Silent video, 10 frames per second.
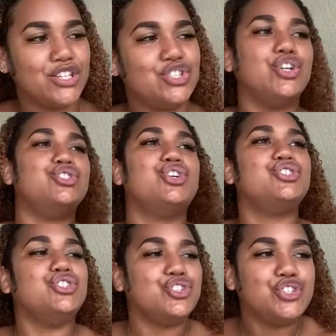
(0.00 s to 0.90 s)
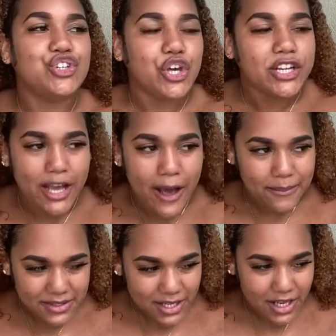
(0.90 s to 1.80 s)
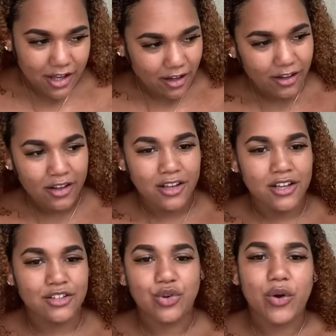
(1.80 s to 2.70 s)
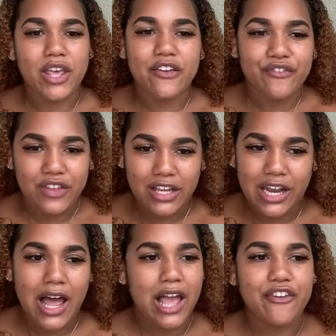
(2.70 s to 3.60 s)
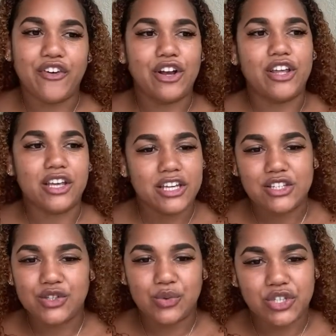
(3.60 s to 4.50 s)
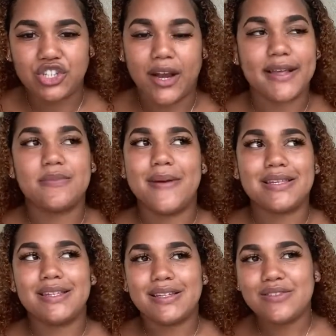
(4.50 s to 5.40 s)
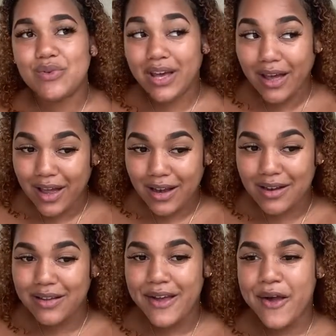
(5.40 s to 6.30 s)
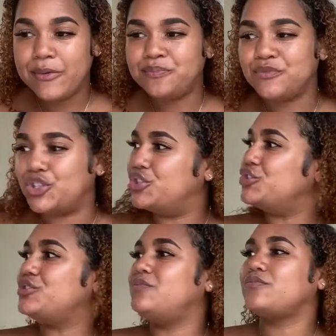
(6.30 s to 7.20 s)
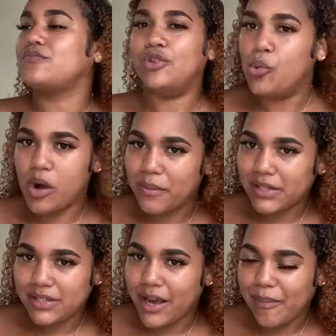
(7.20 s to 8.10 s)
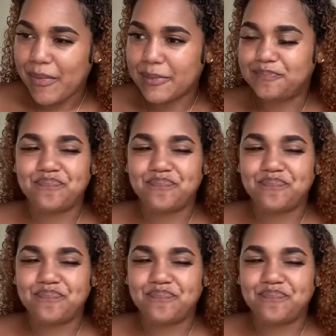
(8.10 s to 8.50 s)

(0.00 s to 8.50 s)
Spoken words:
So just do your damn thing. Do what you feel like, follow your intuition as best as you can. Just do what makes you happy.